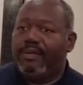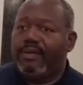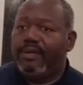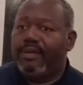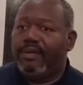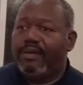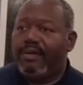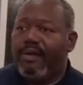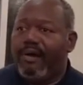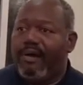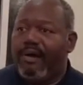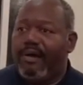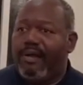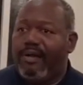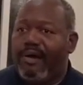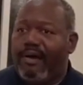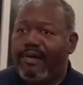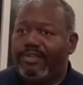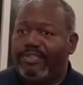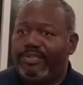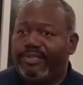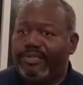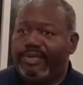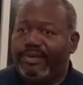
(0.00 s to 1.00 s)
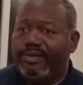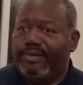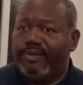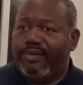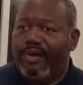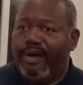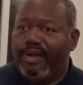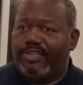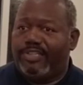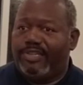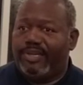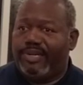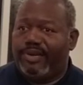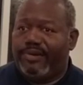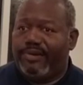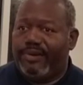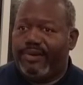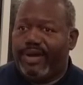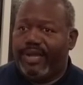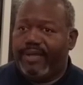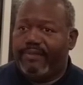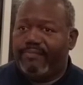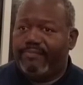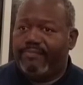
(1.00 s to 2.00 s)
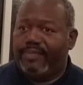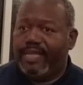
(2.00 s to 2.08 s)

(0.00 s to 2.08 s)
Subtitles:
in a larger degree.